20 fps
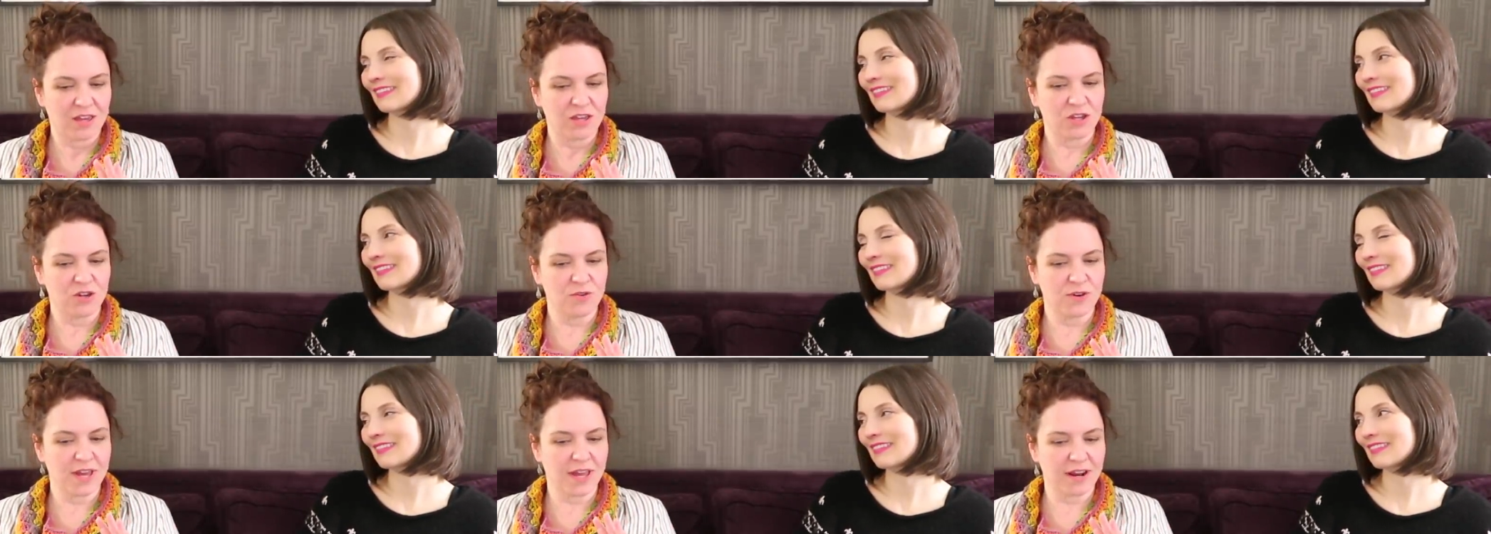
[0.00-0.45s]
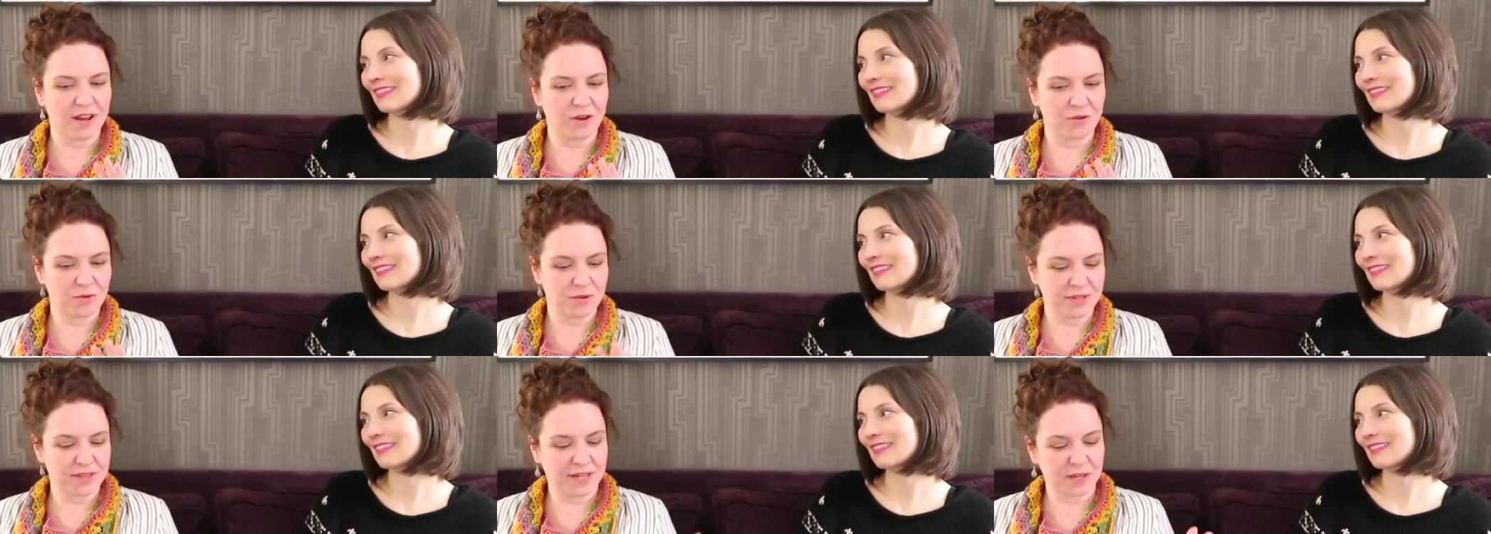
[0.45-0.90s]
Speaker 1: you can
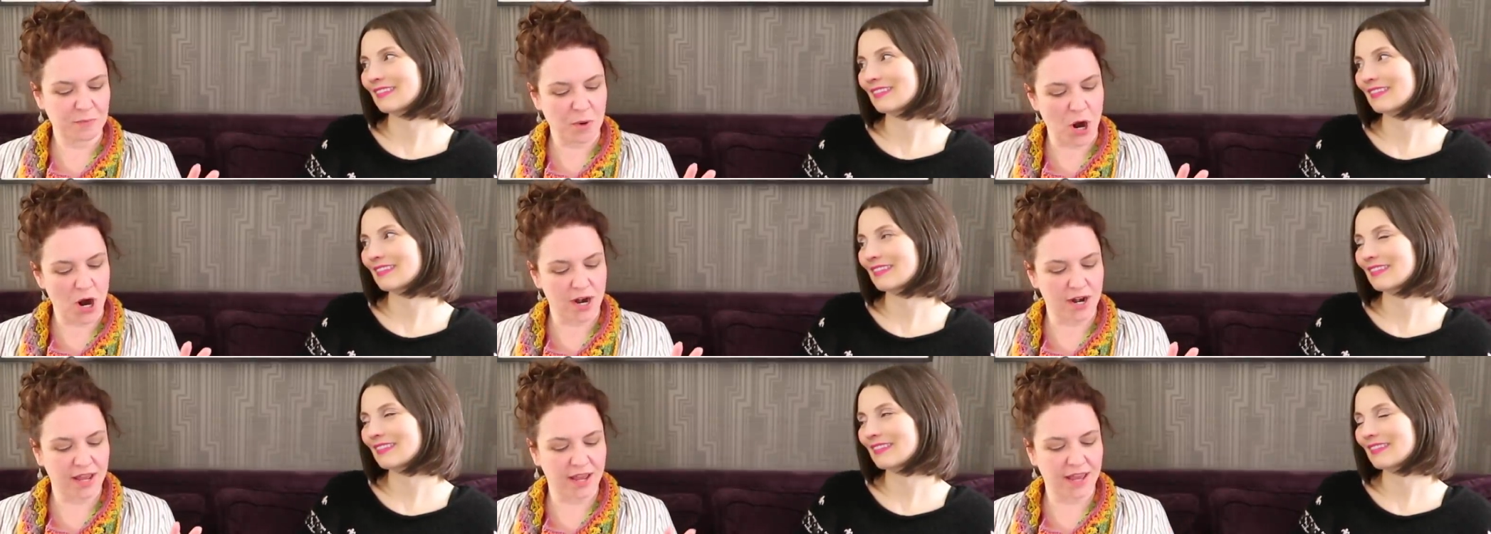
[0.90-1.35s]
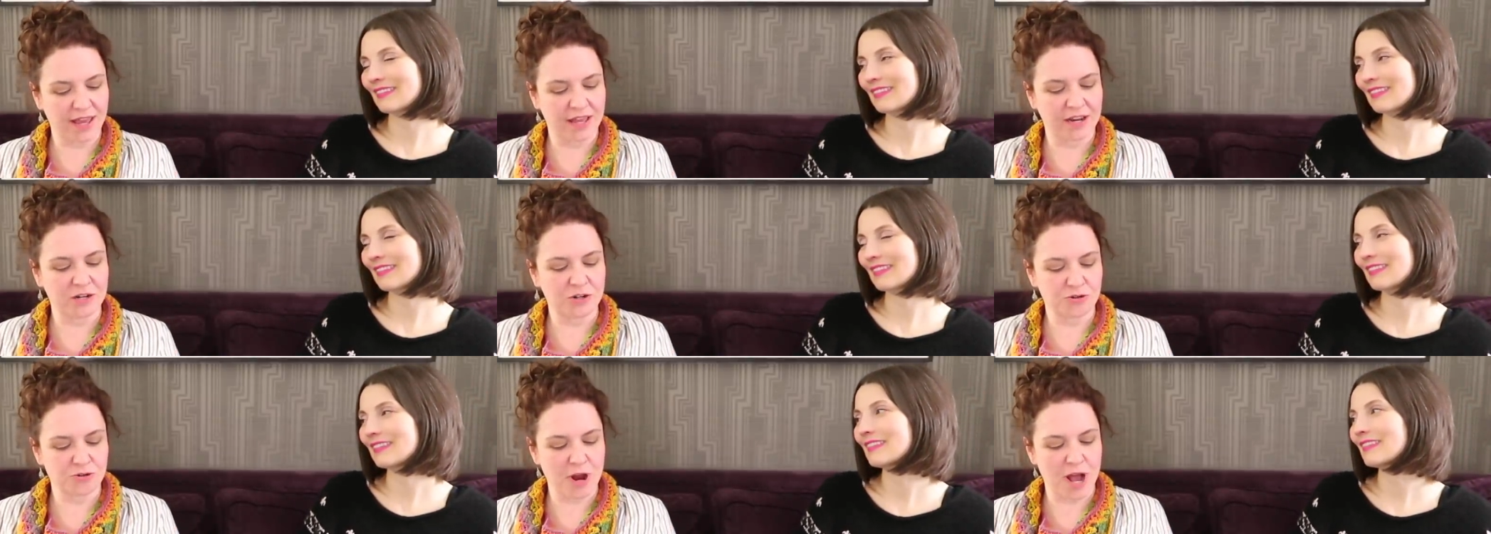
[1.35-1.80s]
go to a link party
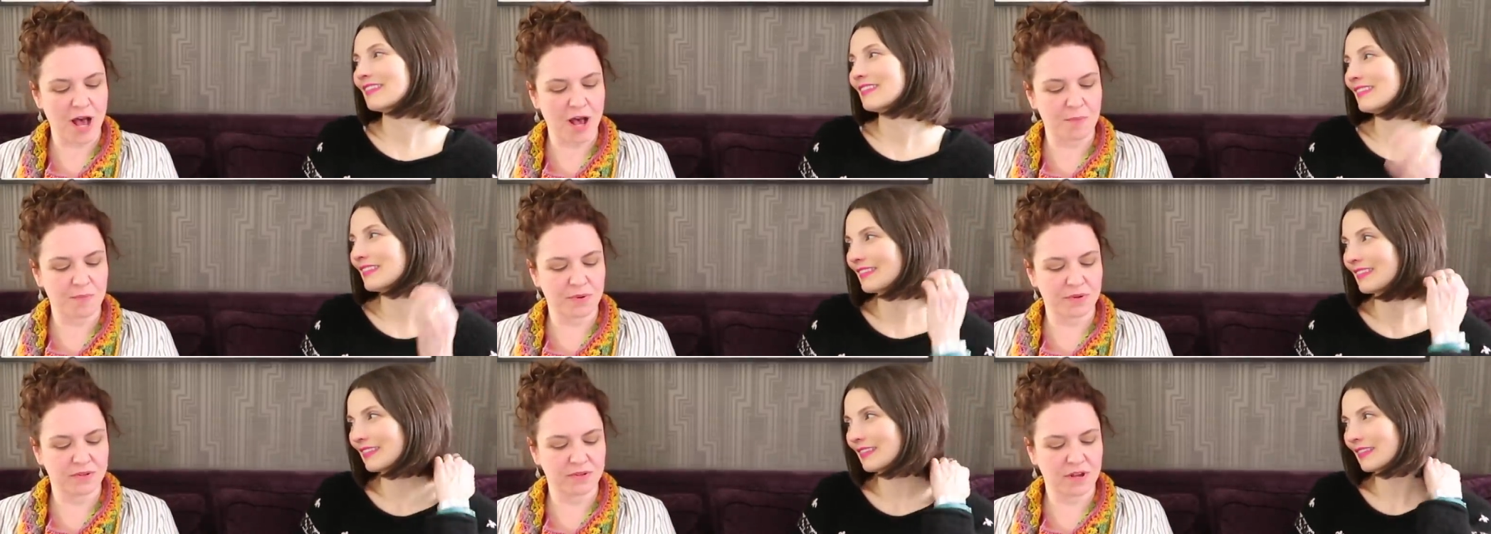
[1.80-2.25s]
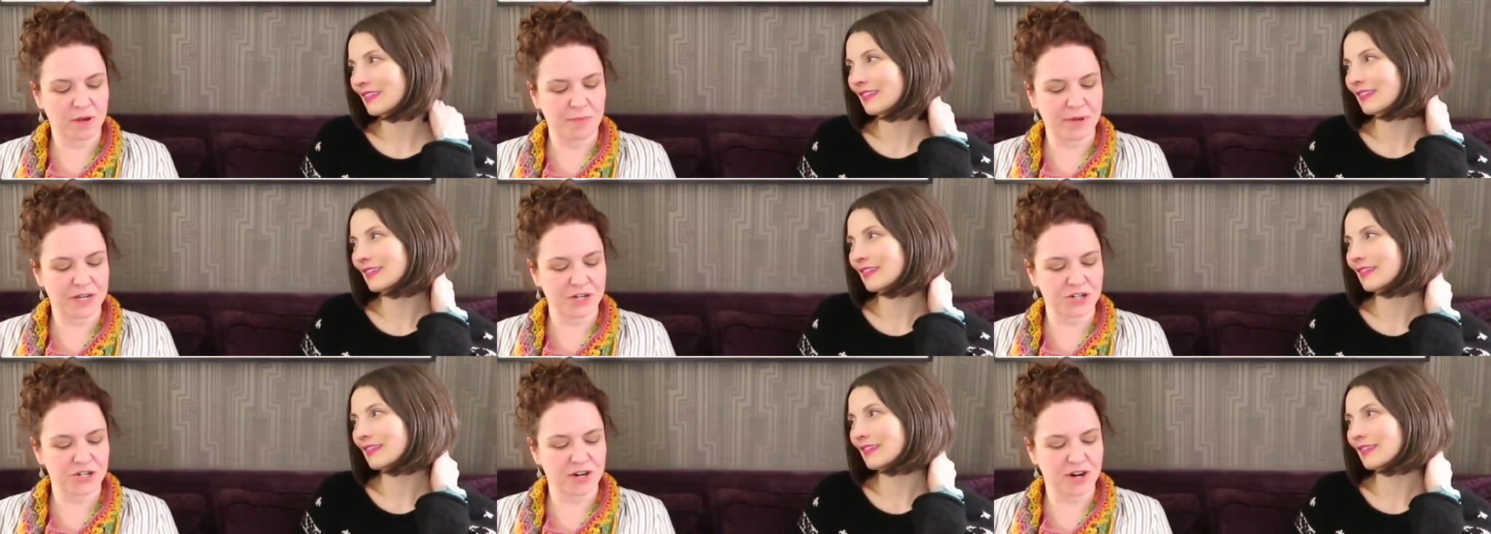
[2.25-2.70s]
and drop a
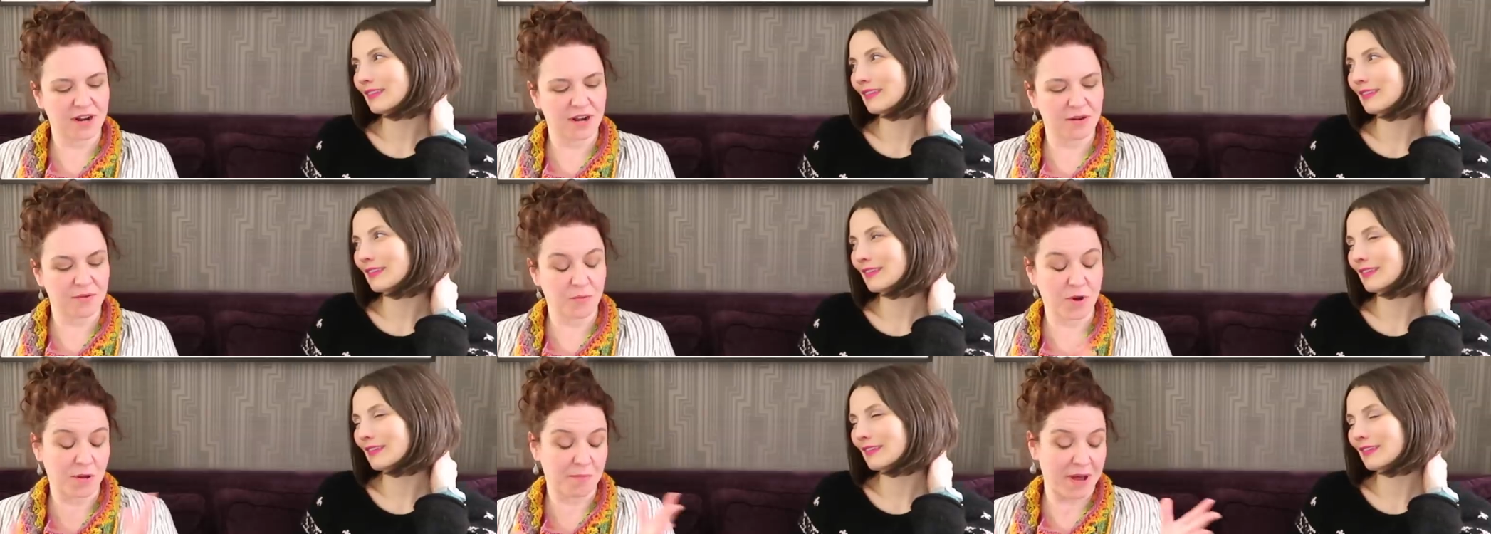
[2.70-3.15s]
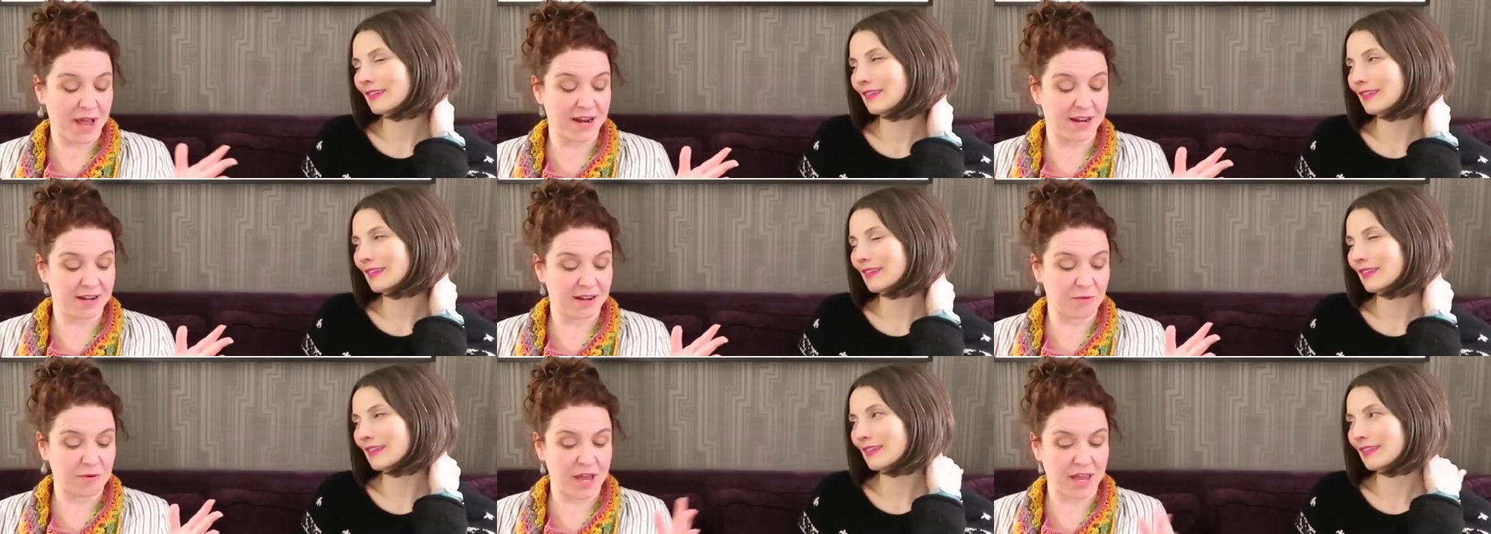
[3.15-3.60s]
picture, well,
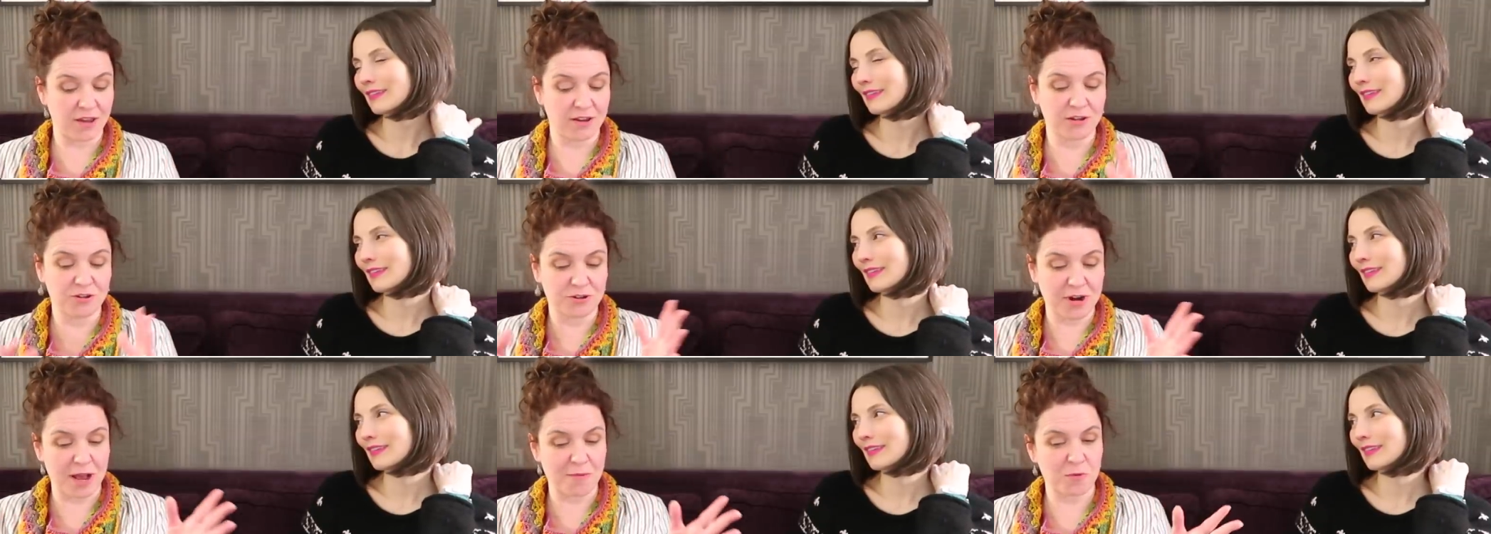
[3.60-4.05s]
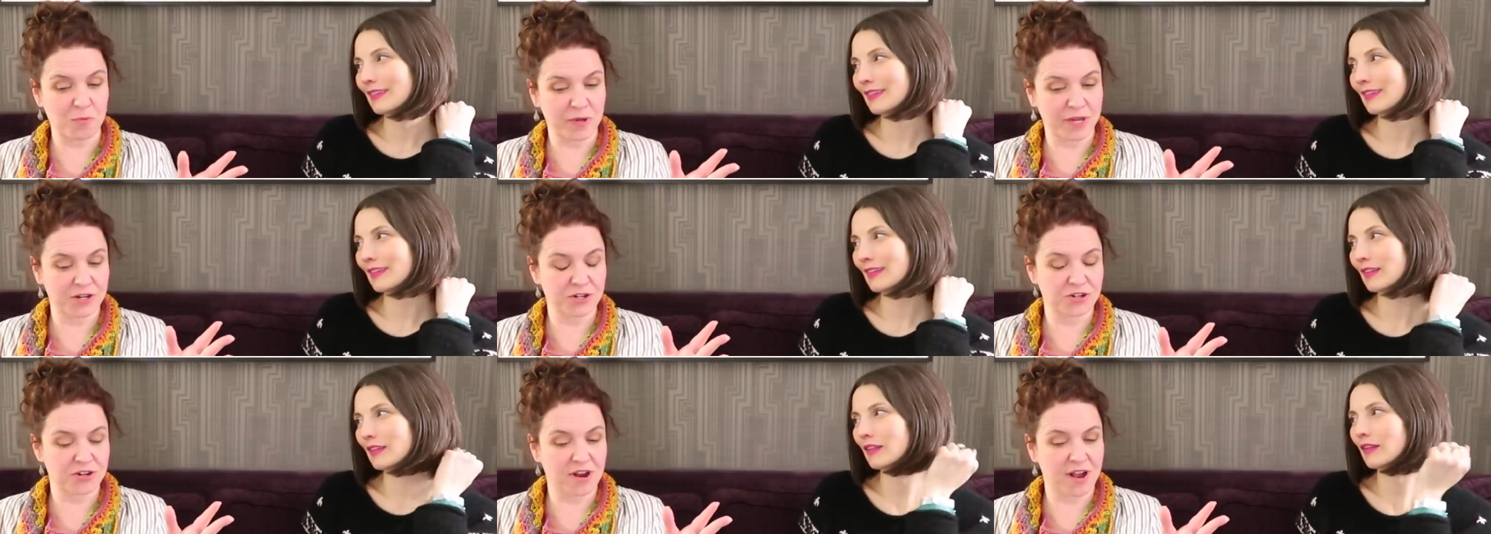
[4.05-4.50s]
mine anyway, you can drop a
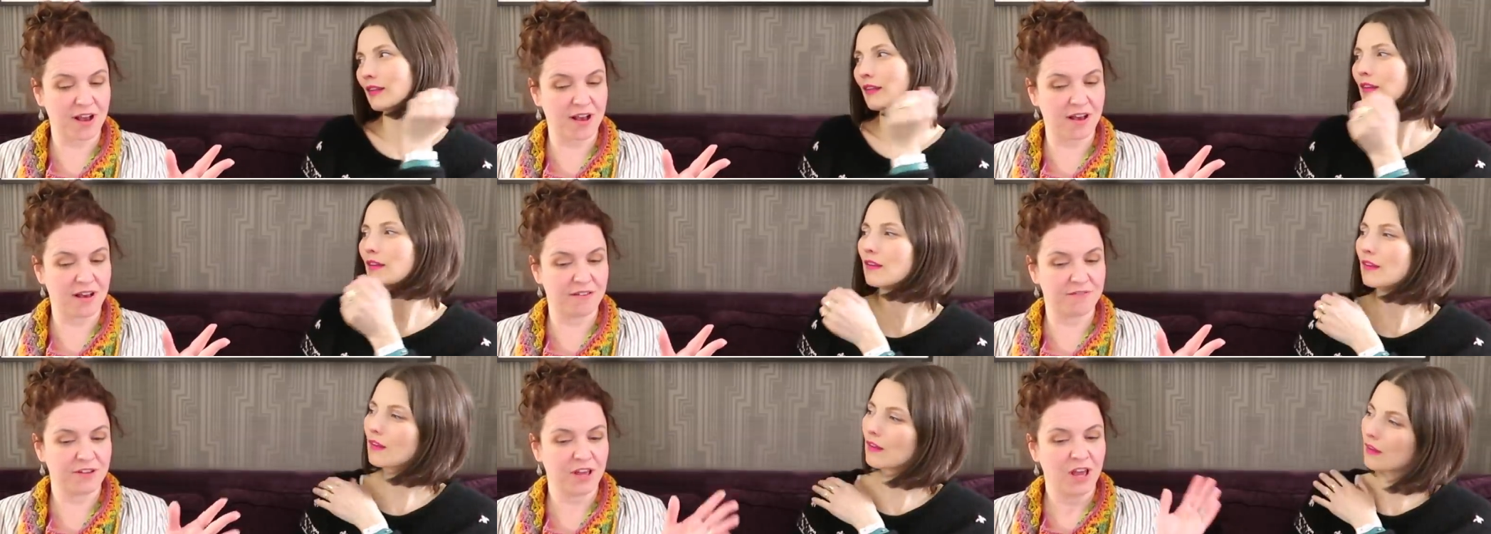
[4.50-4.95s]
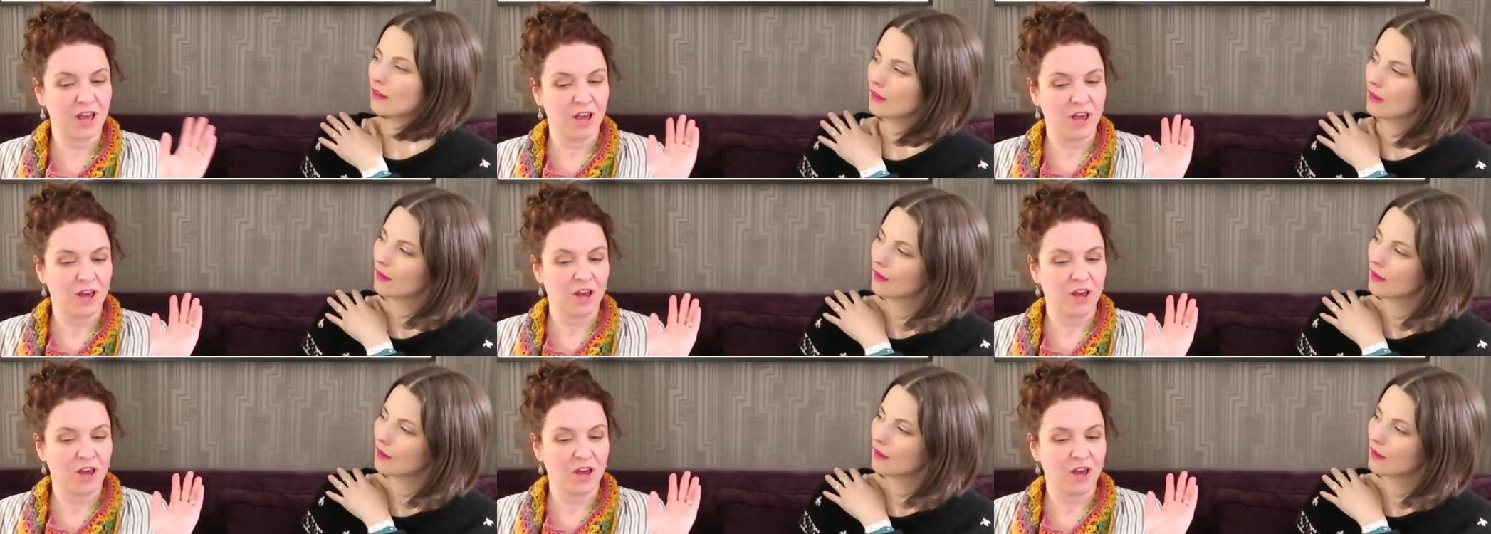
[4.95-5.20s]
picture of